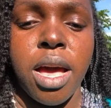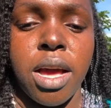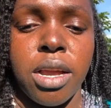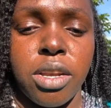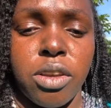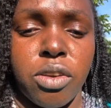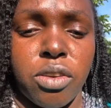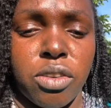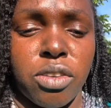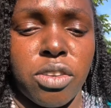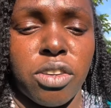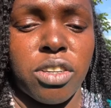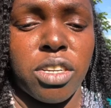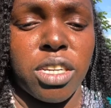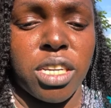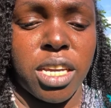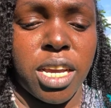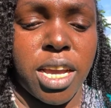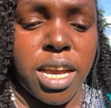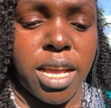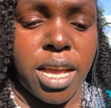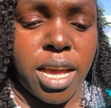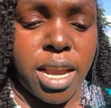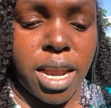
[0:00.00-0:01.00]
no not in
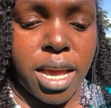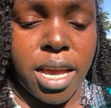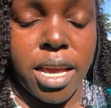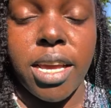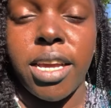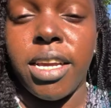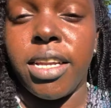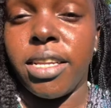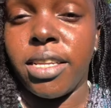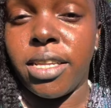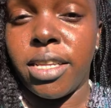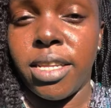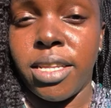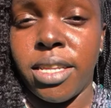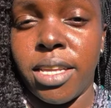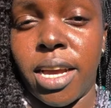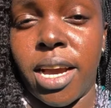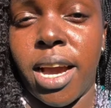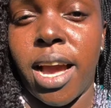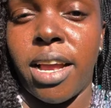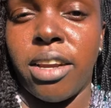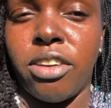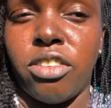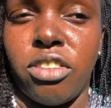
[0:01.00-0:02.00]
kenya like in the
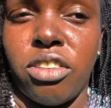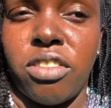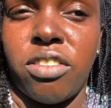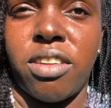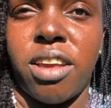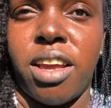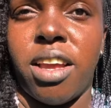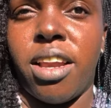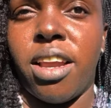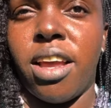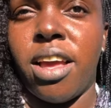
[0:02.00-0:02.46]
countryside